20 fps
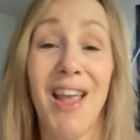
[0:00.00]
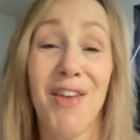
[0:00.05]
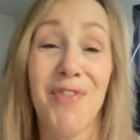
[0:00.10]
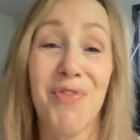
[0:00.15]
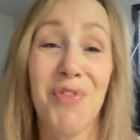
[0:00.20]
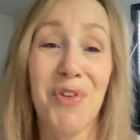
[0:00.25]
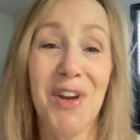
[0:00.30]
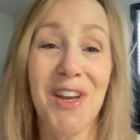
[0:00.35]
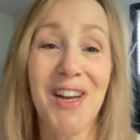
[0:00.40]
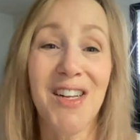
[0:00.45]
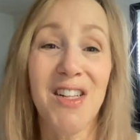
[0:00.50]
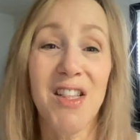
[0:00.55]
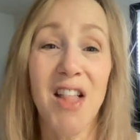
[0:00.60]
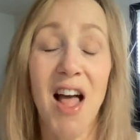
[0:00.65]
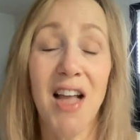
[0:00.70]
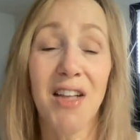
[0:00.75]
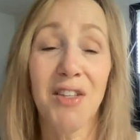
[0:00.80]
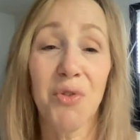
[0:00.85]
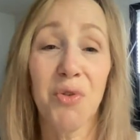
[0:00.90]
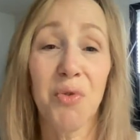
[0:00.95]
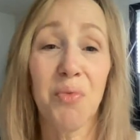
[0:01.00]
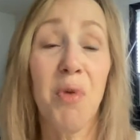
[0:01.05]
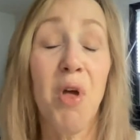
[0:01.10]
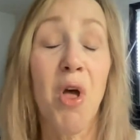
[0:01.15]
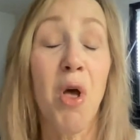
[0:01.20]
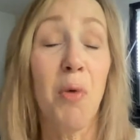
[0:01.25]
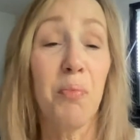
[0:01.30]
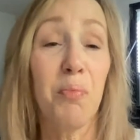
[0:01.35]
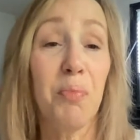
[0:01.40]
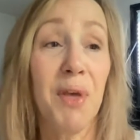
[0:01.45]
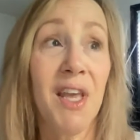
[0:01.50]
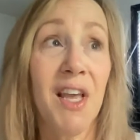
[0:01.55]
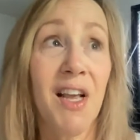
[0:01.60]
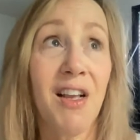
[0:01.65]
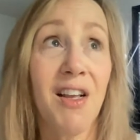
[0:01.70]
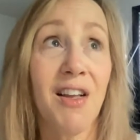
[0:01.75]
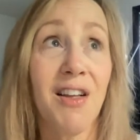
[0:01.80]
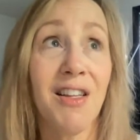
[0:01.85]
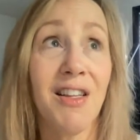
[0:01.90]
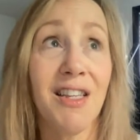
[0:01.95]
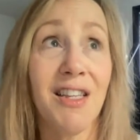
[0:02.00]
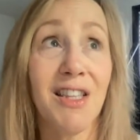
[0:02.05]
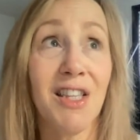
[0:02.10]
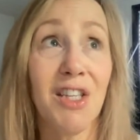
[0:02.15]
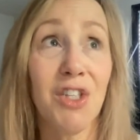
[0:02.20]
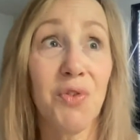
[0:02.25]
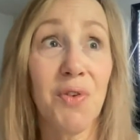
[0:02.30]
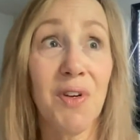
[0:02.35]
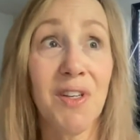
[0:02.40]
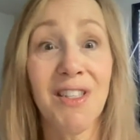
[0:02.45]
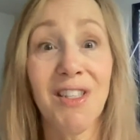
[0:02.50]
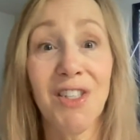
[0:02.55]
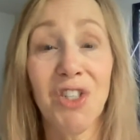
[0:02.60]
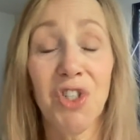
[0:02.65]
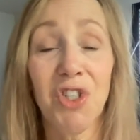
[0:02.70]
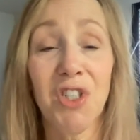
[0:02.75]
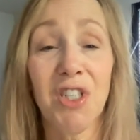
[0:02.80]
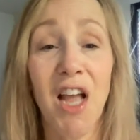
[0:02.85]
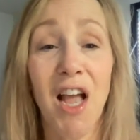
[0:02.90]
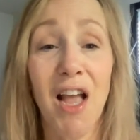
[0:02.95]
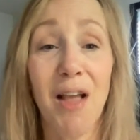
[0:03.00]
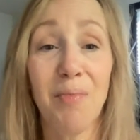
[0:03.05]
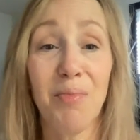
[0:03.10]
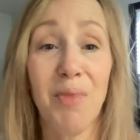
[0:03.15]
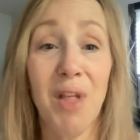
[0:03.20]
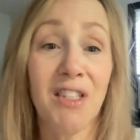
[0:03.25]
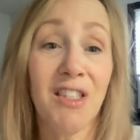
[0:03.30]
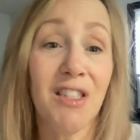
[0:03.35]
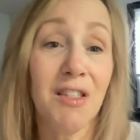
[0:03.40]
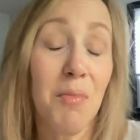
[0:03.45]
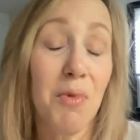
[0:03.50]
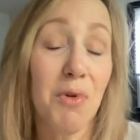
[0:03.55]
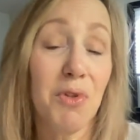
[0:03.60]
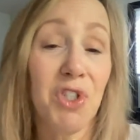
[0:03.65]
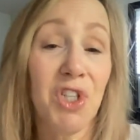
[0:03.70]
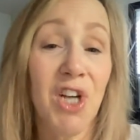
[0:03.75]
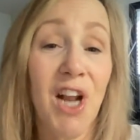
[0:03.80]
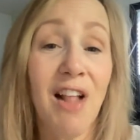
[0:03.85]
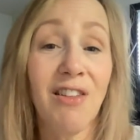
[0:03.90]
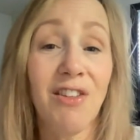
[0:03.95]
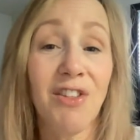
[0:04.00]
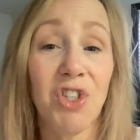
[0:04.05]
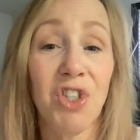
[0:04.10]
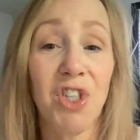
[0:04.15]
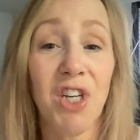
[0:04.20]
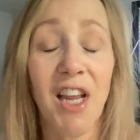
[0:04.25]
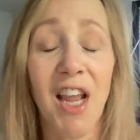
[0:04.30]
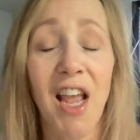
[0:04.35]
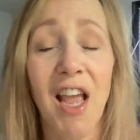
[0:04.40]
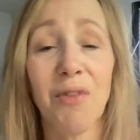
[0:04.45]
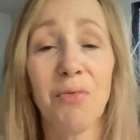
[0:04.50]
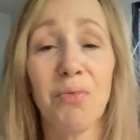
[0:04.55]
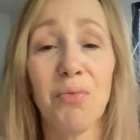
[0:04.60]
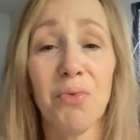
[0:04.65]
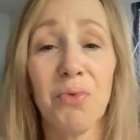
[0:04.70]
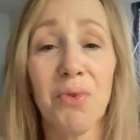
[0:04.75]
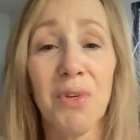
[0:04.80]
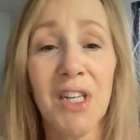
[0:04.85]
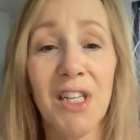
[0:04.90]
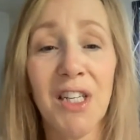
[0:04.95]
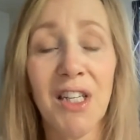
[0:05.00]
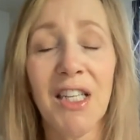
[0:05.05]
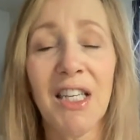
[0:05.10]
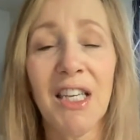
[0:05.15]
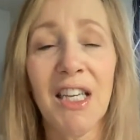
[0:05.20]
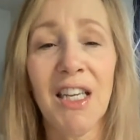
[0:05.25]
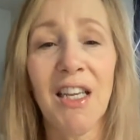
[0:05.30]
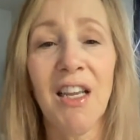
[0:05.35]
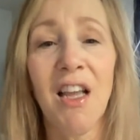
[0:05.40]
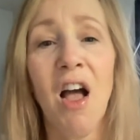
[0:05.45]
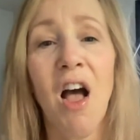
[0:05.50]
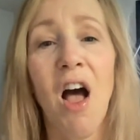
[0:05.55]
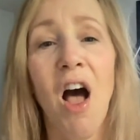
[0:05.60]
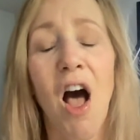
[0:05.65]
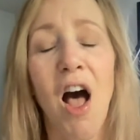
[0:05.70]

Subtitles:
If you're in a classroom, pick the transition time that's the most challenging and really